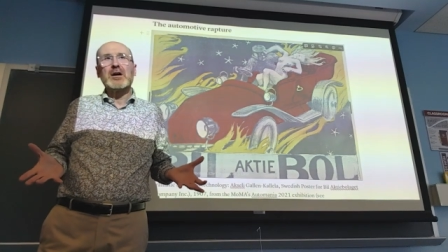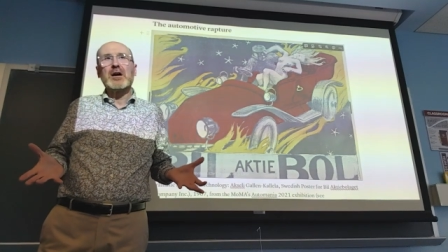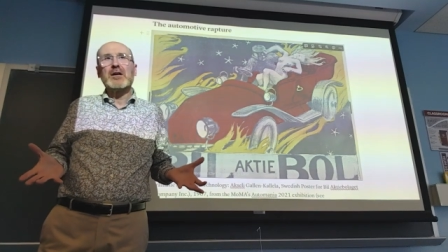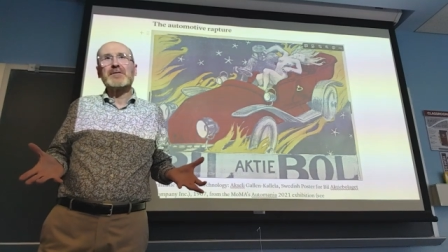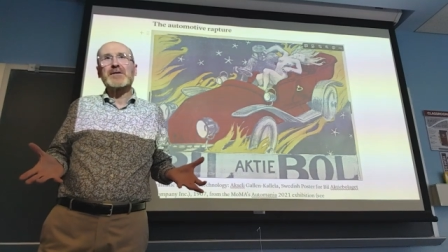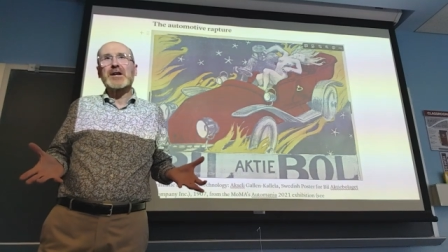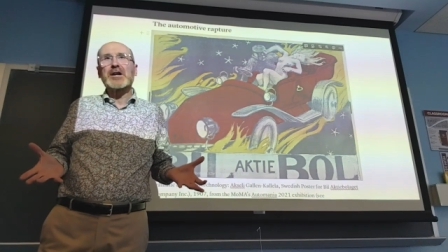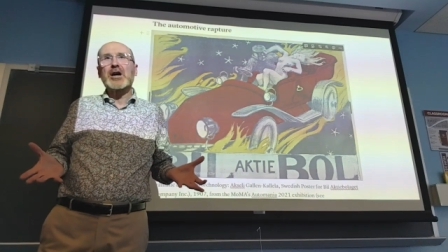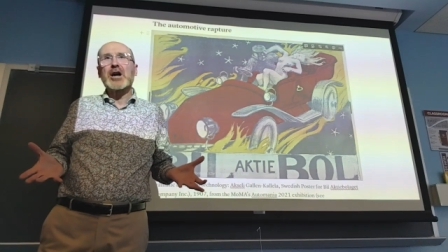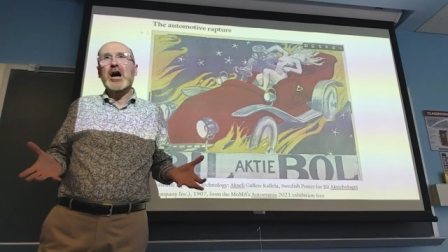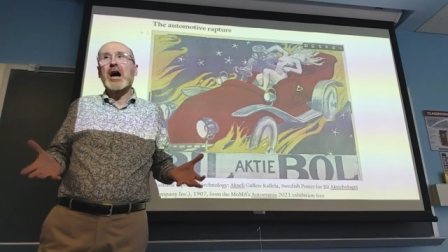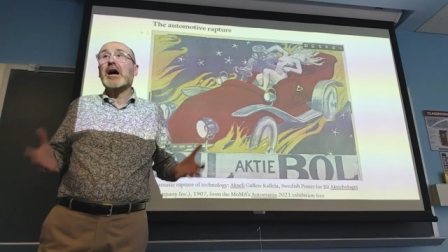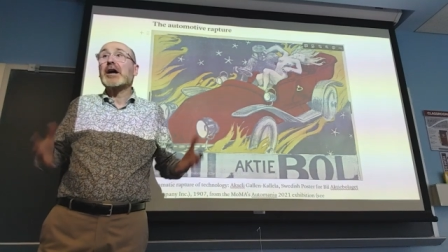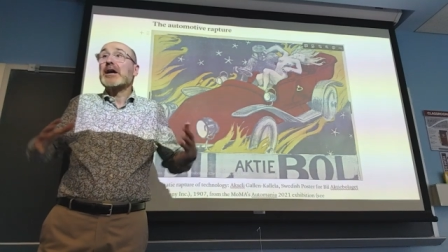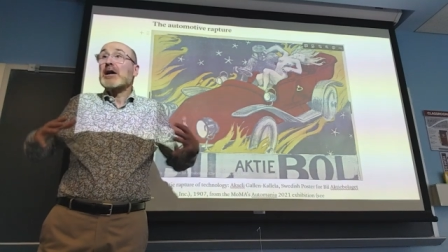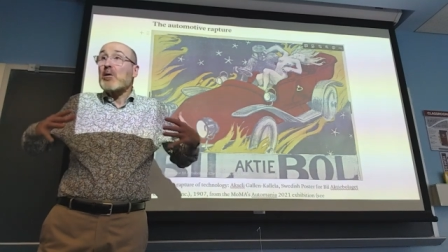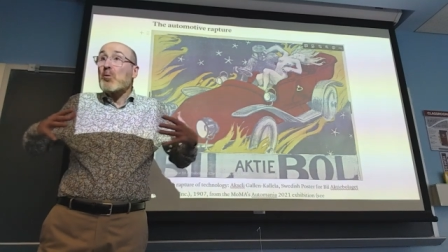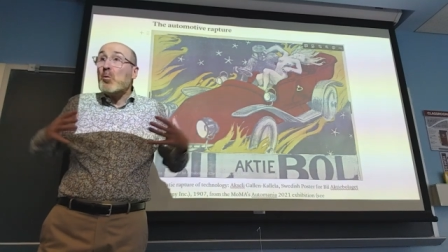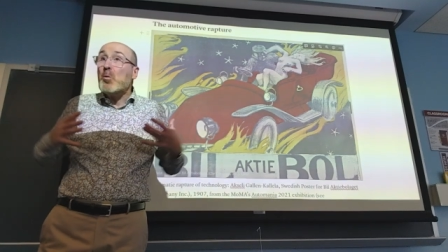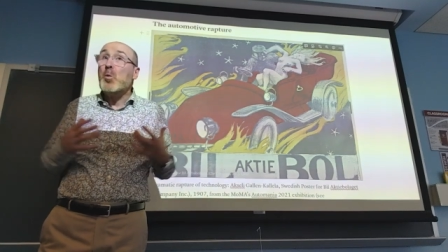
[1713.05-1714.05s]
of the
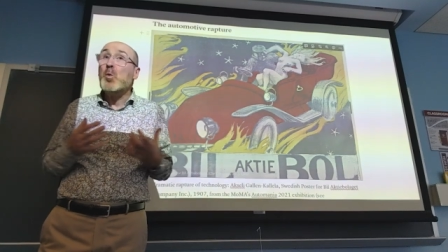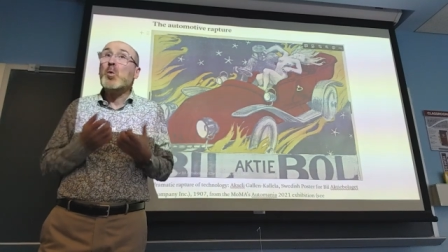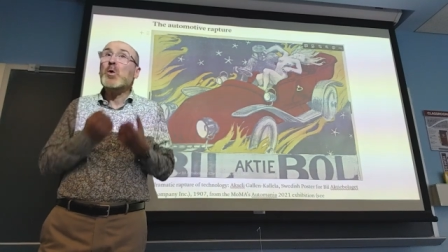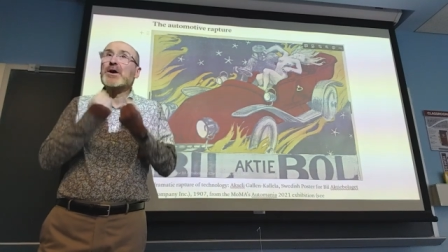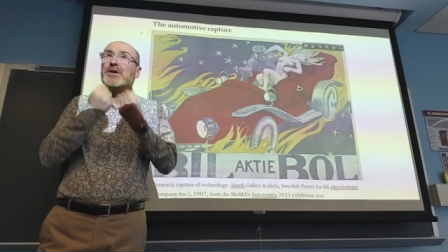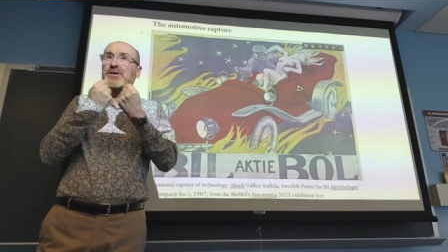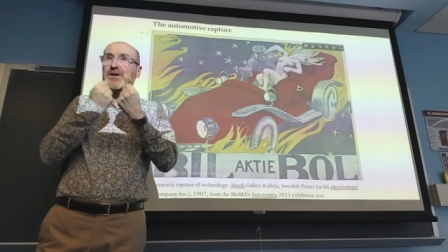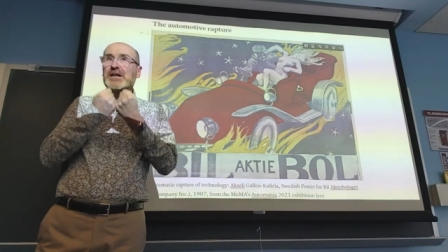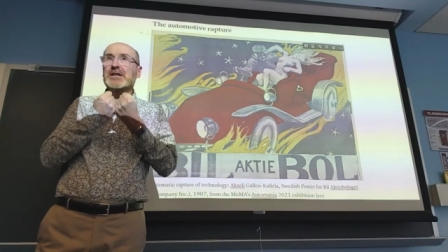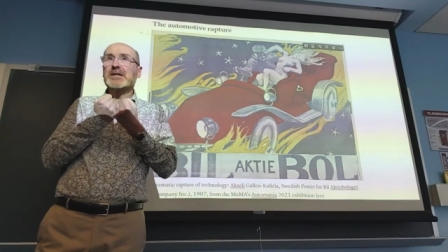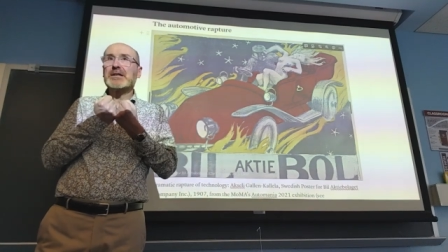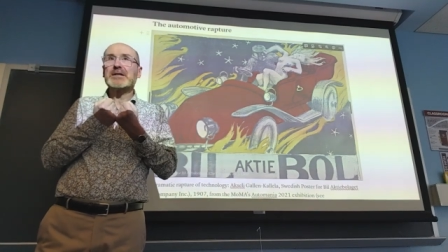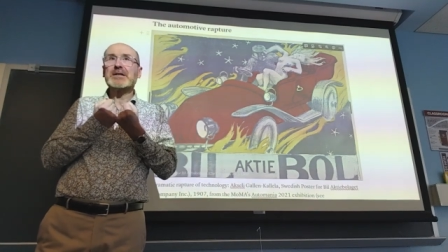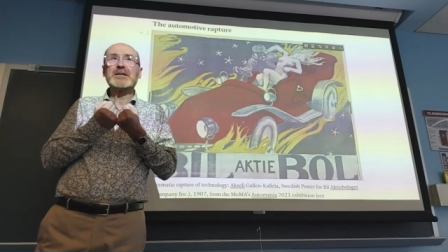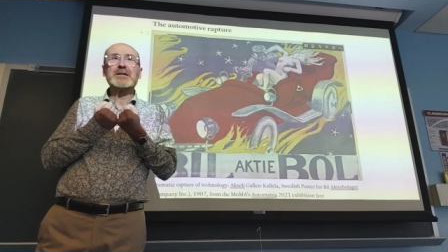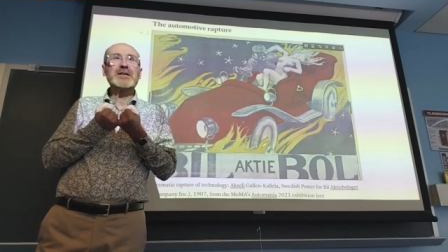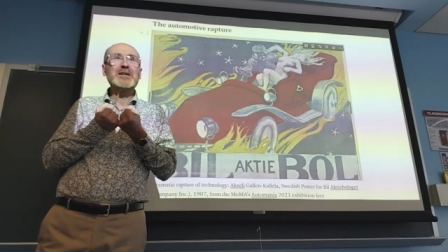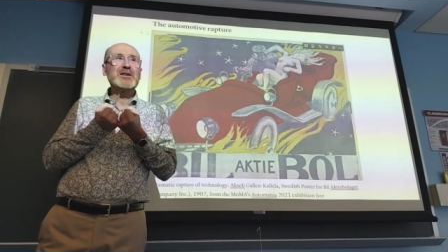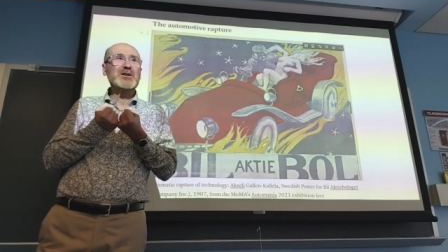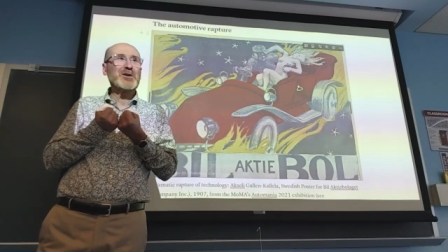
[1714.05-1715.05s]
car within
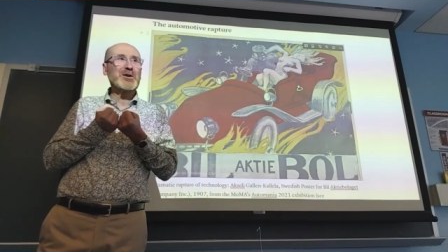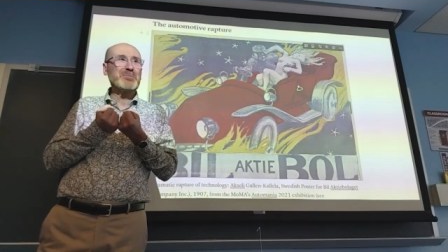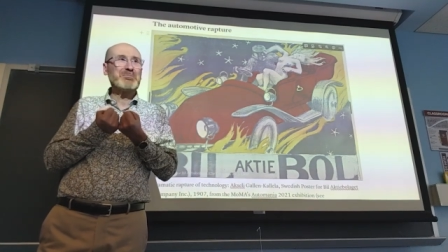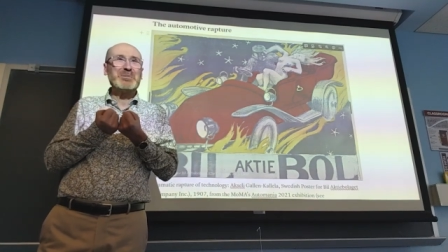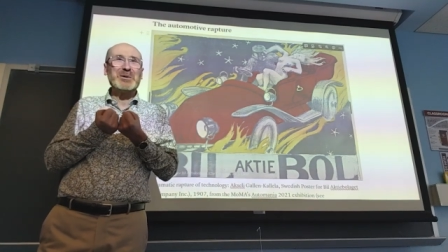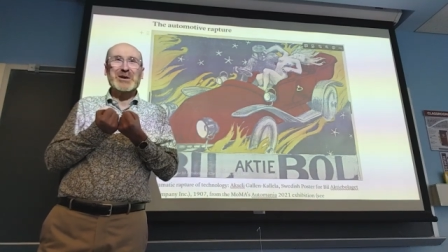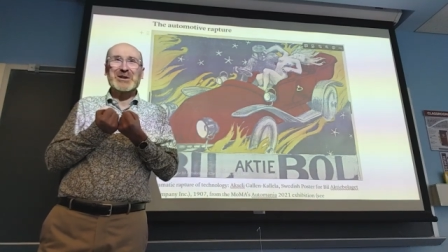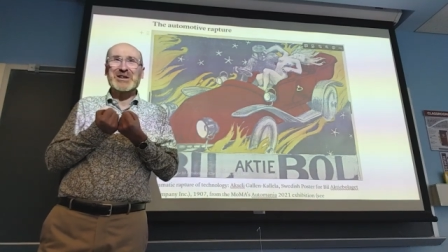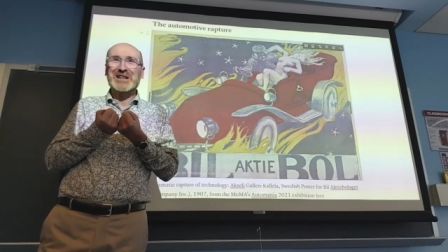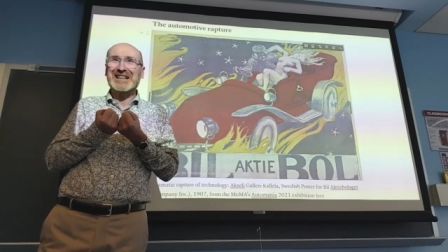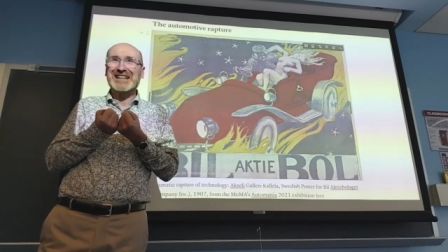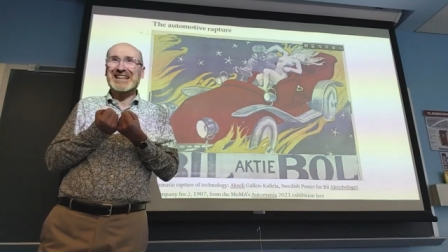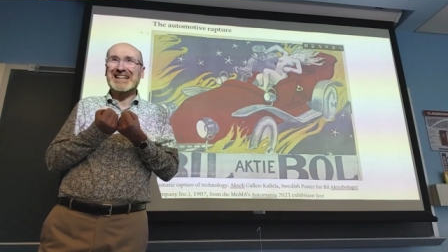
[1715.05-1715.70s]
your body.